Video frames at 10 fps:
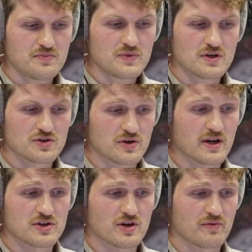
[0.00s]
So
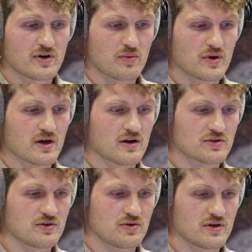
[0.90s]
that is something that we can
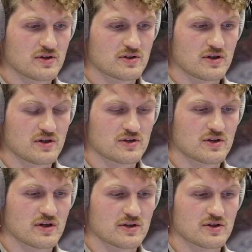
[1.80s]
also do in this
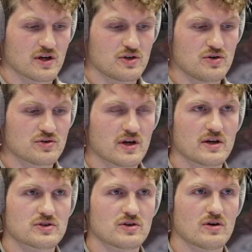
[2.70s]
second use
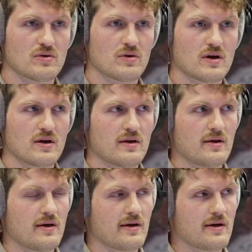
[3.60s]
case. So
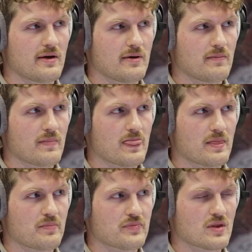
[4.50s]

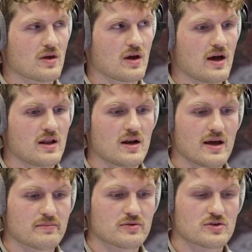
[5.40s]

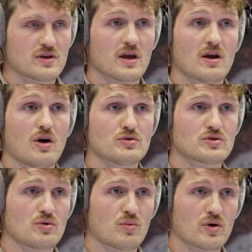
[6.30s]
LLMs can
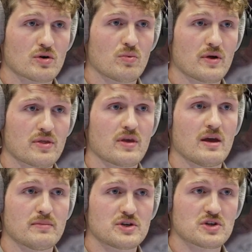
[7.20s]
also work with
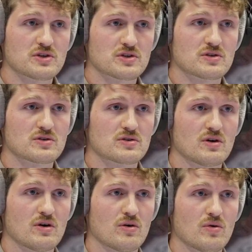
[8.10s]
images.
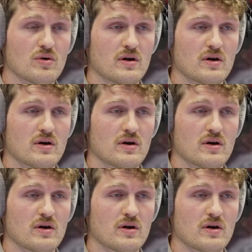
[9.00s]
So